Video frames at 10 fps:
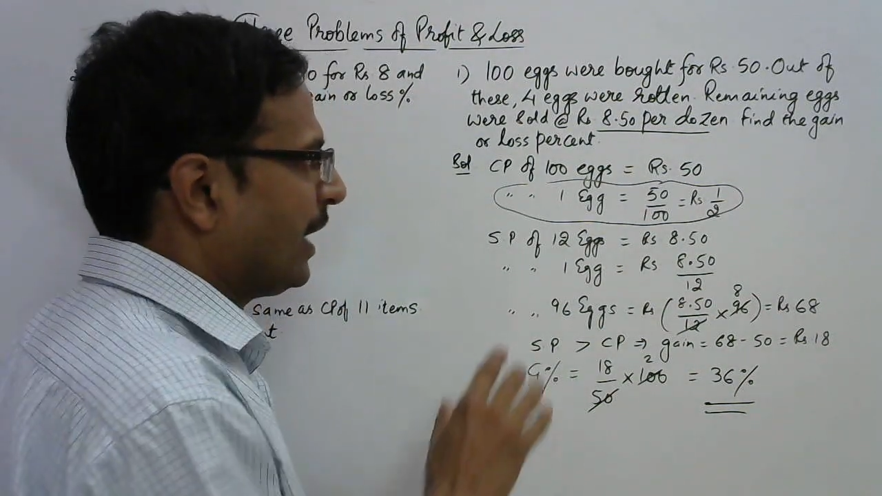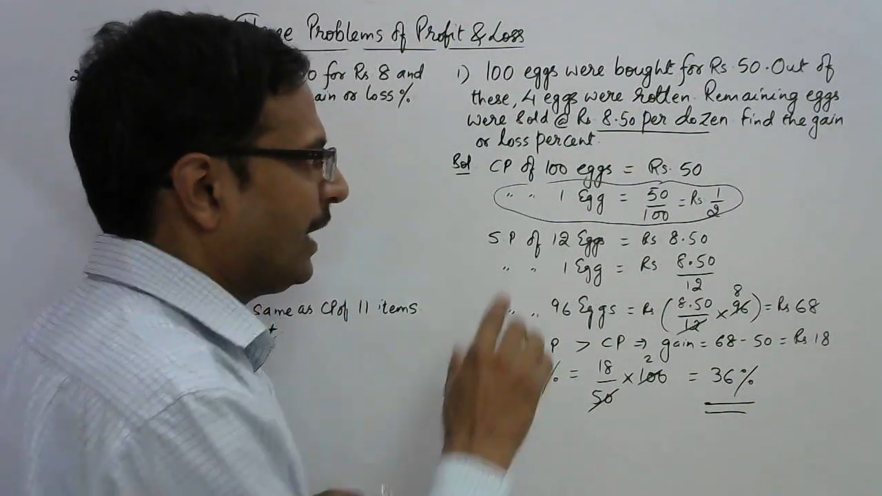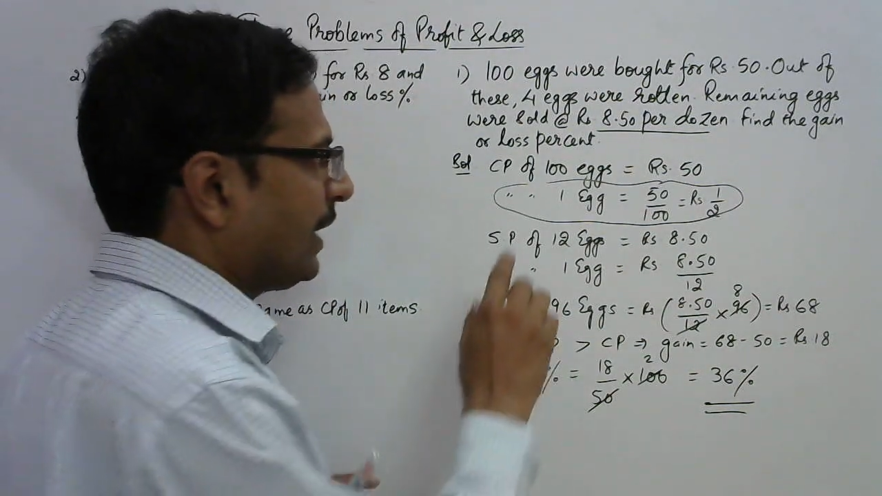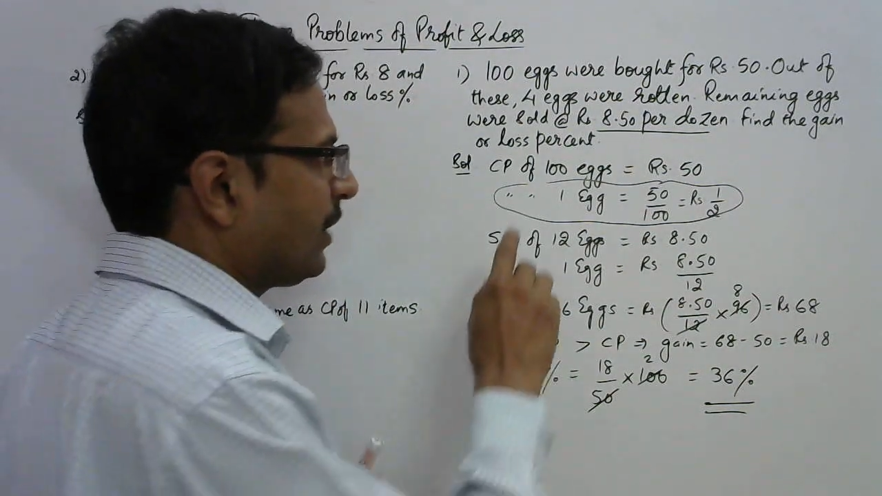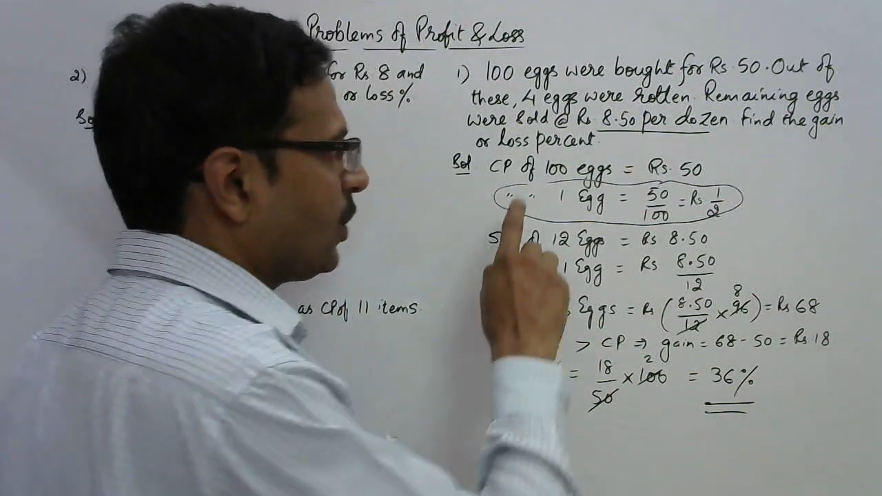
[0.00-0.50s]

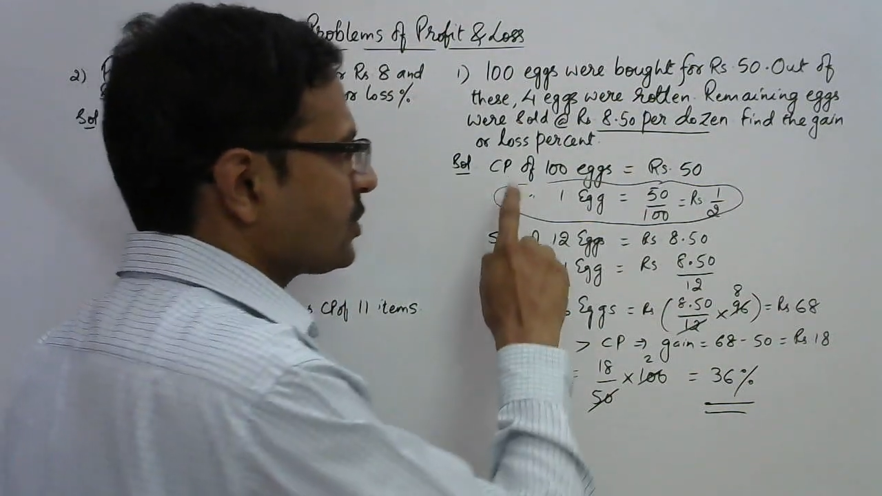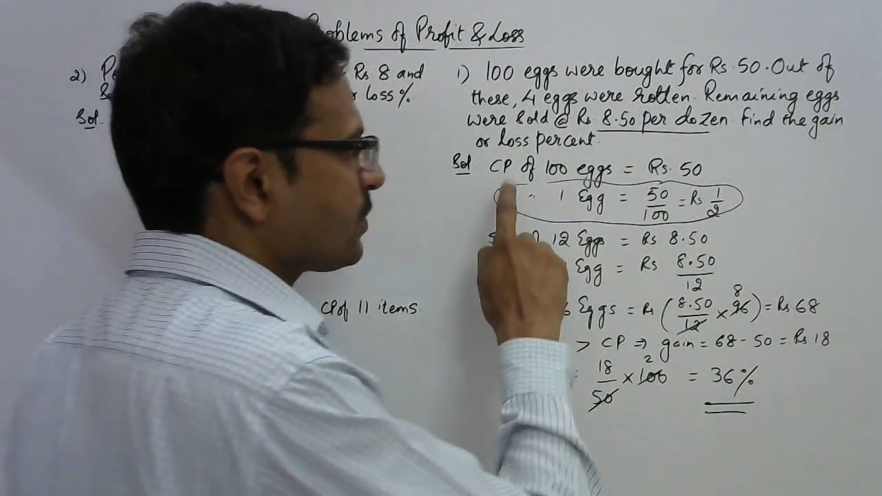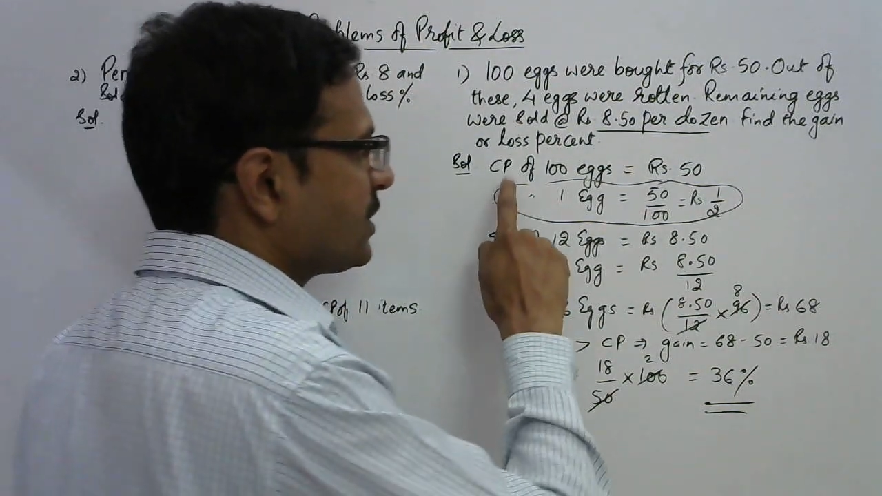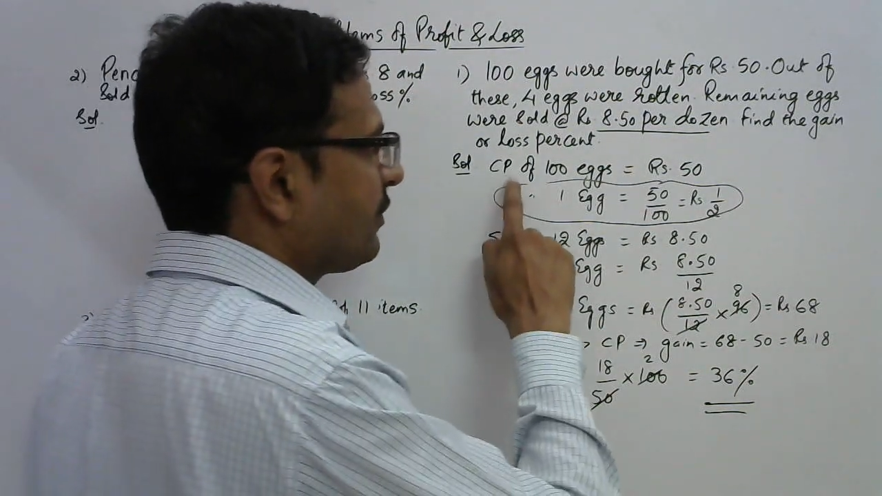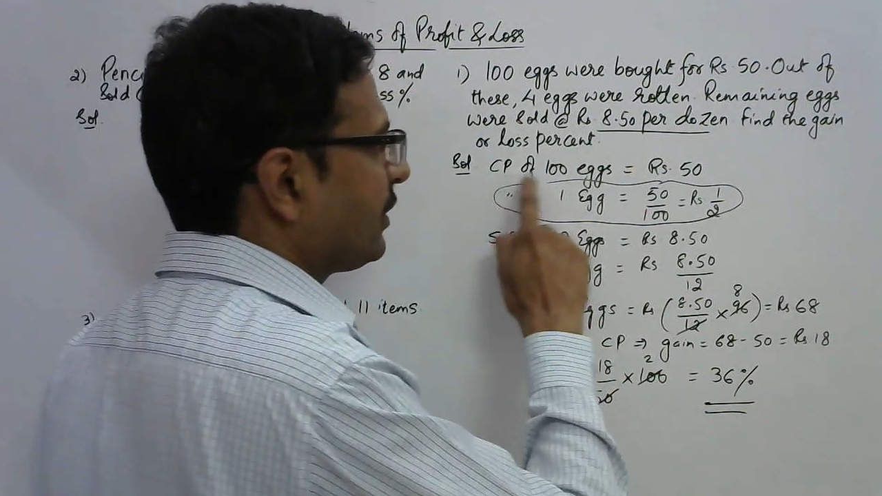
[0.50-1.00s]
like cost
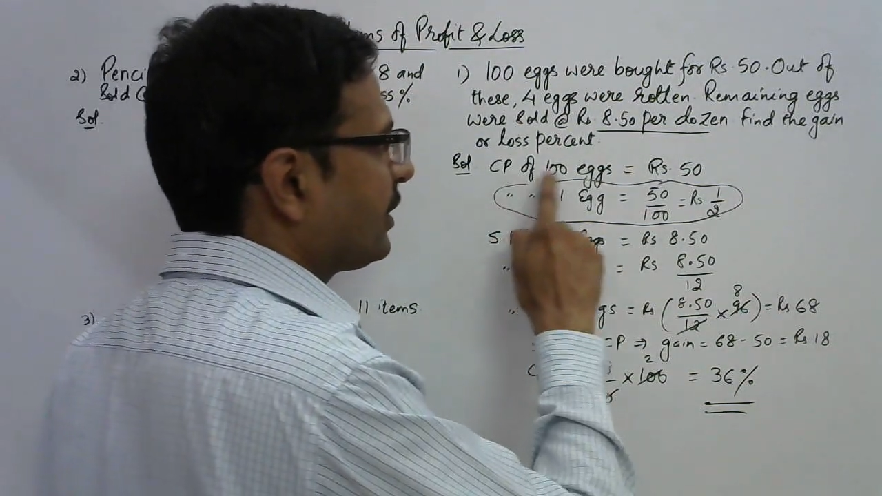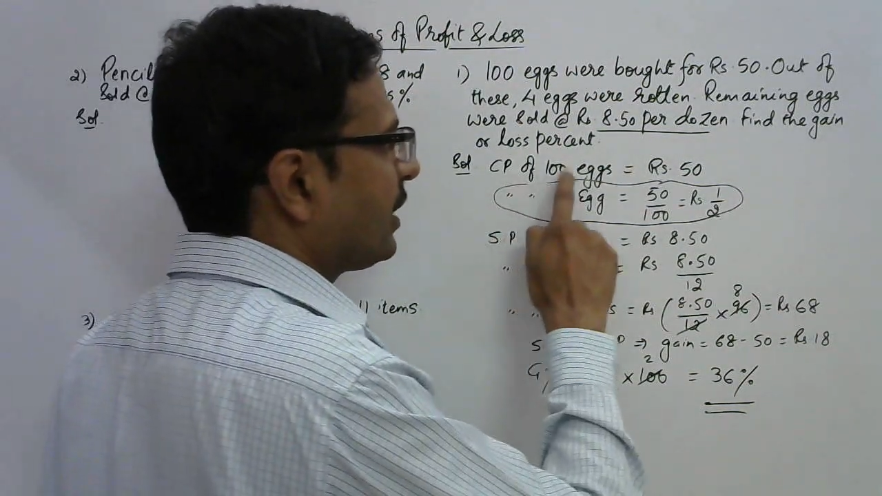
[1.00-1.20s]
price of 100